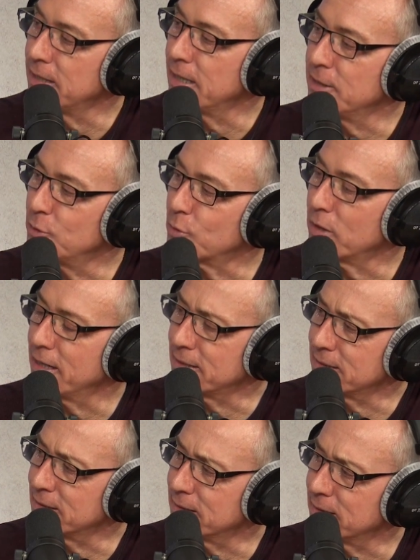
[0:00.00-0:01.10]
And you were at
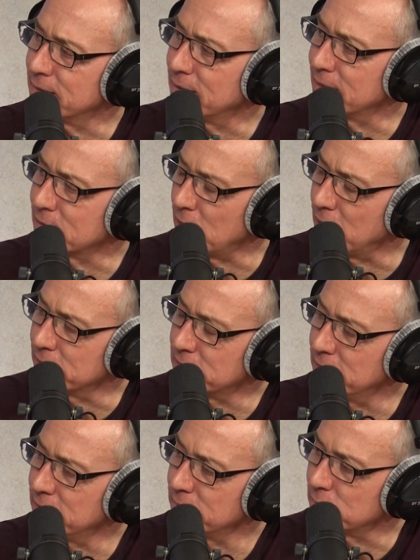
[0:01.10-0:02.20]
college
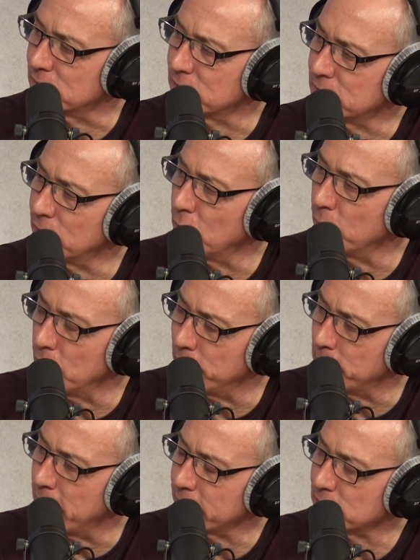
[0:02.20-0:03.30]
then? Was this
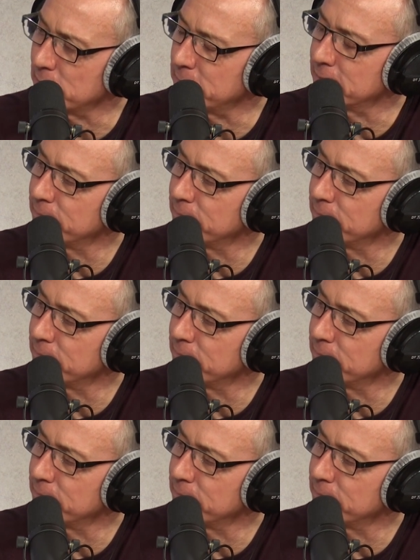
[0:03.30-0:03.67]
open mic or something?